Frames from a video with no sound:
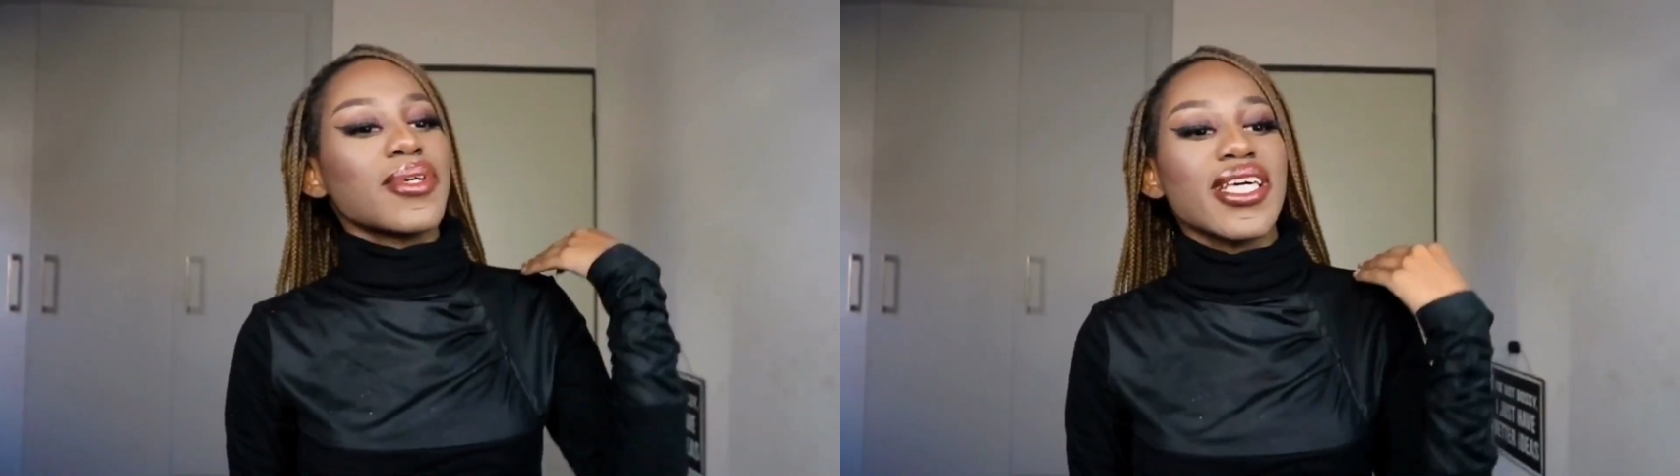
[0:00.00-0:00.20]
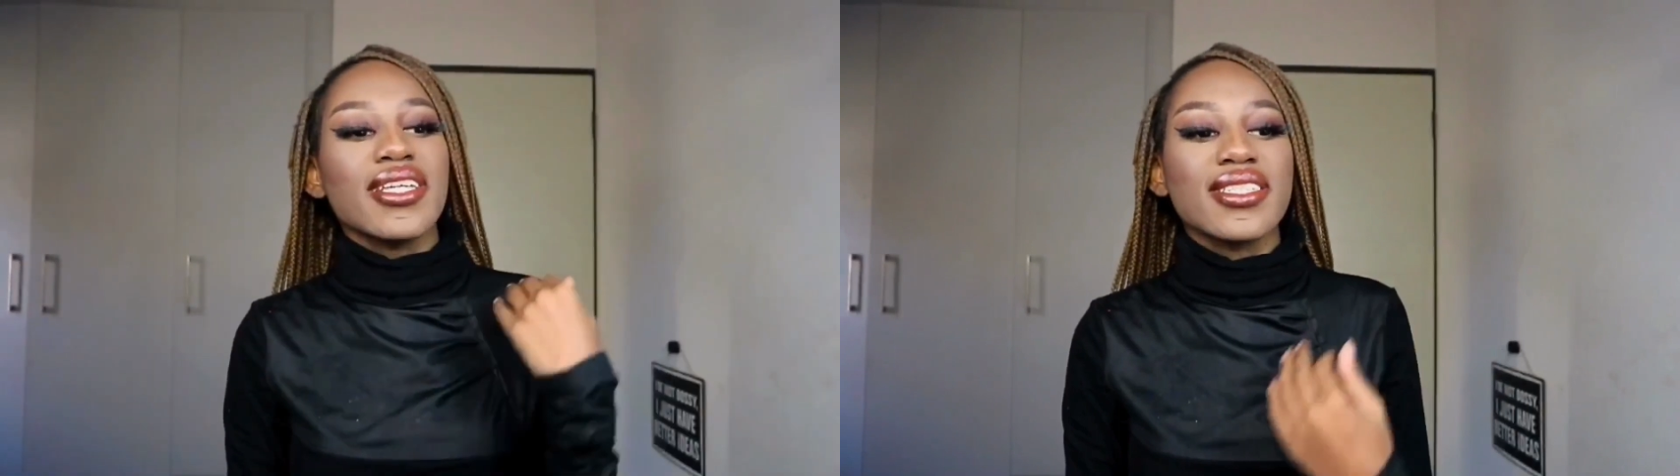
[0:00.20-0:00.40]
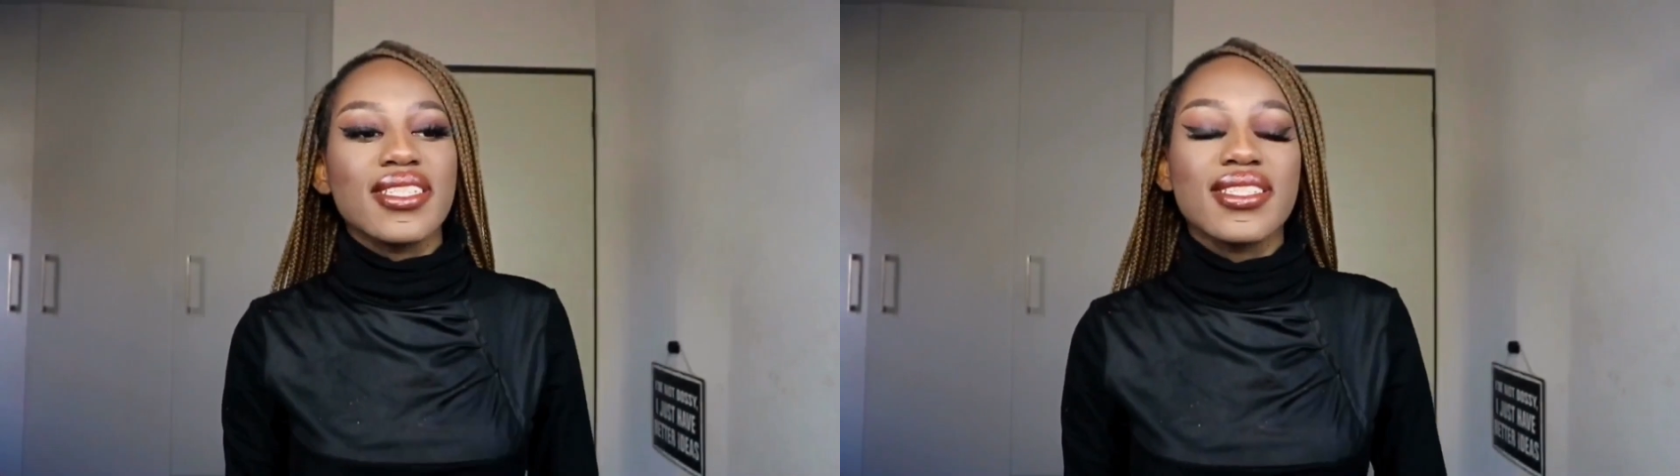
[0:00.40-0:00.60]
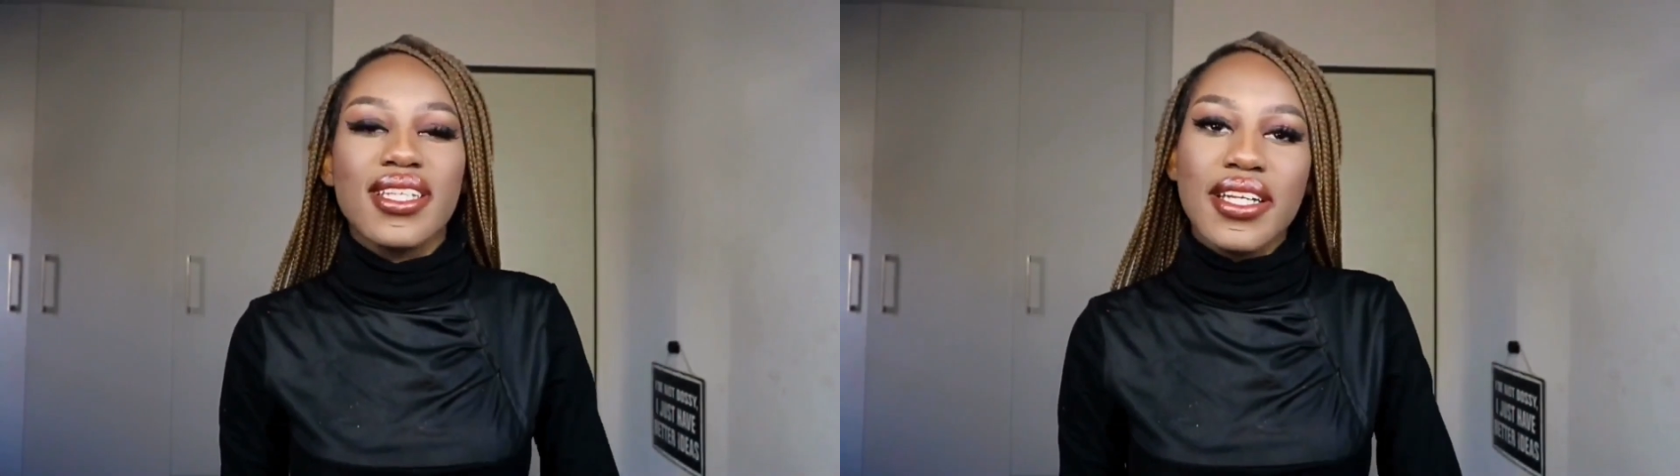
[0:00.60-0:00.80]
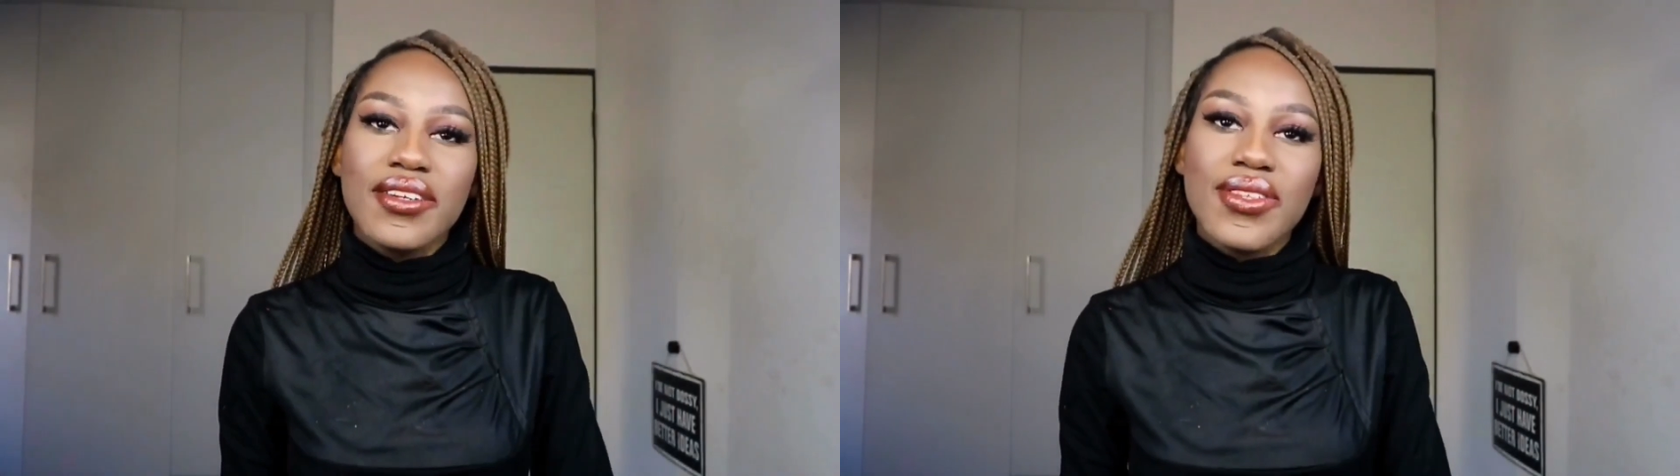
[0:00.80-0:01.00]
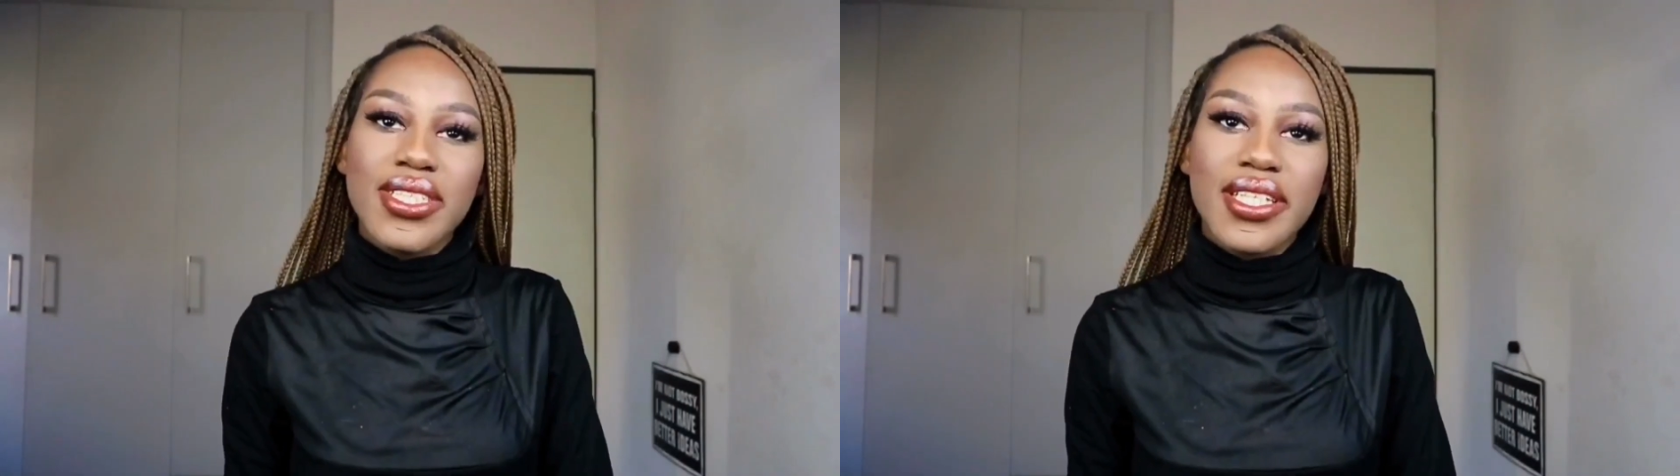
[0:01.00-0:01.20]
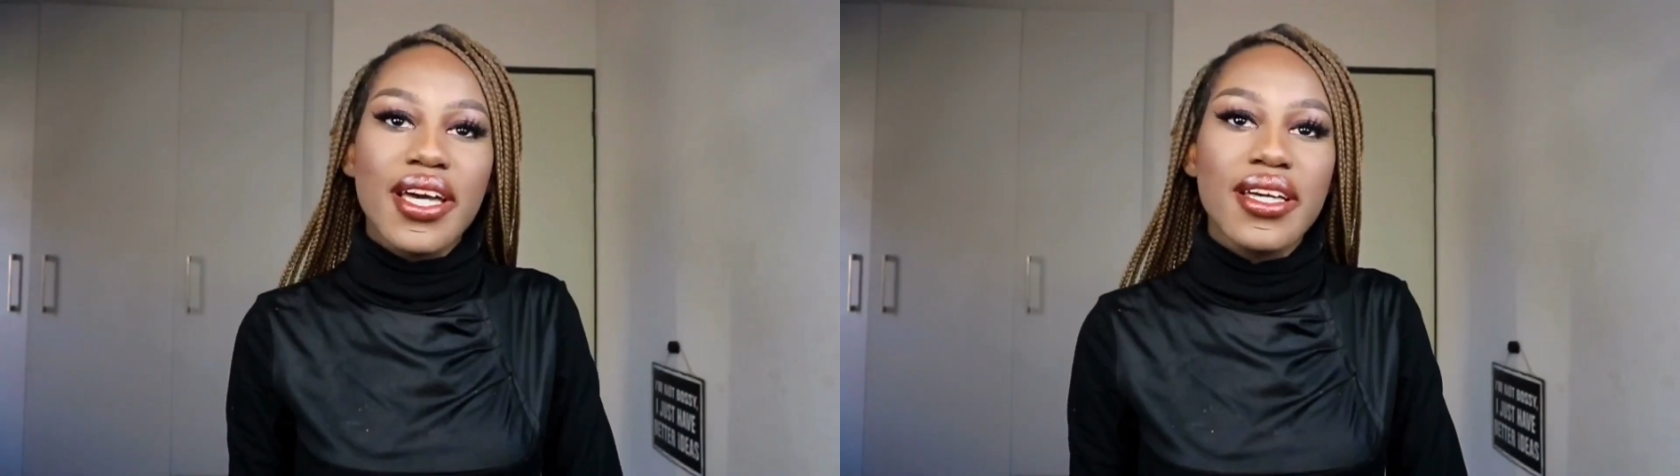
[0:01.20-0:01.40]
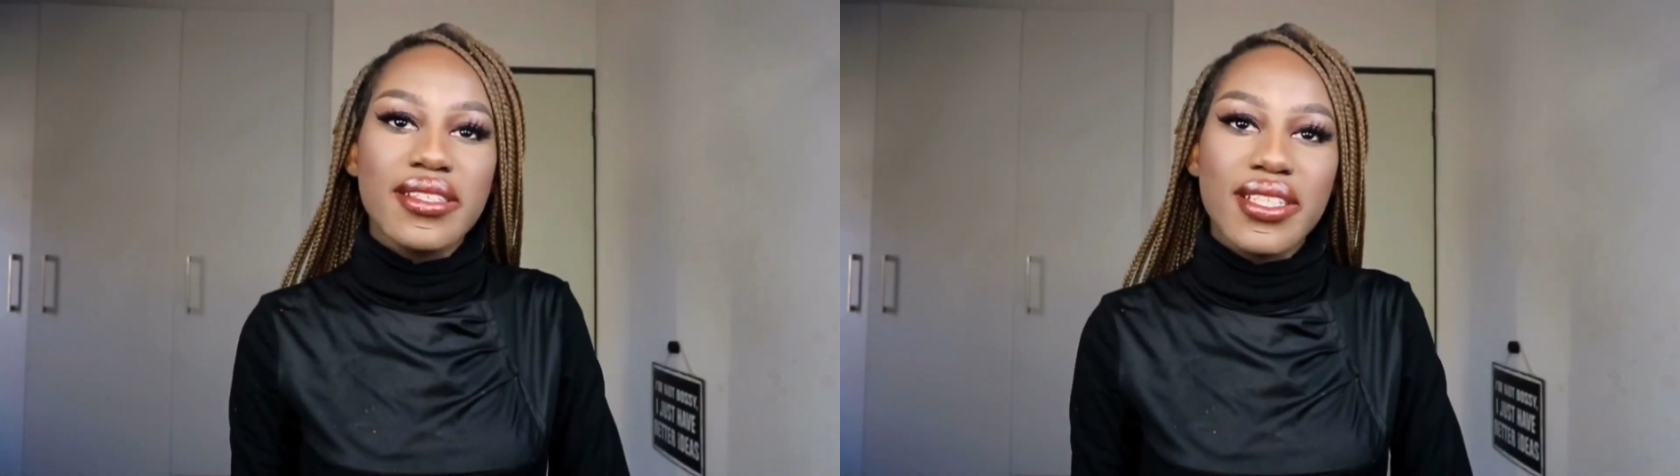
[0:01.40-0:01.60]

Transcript: because it's not every day